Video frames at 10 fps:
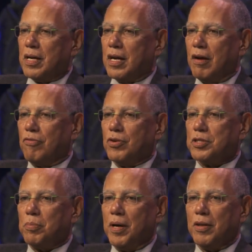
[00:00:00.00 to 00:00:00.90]

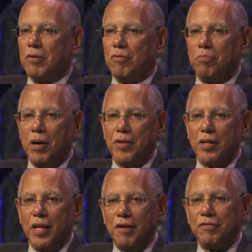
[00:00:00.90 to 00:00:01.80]
coverage by the by the
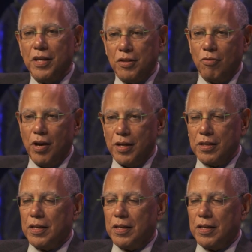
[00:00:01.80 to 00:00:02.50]
left and the right.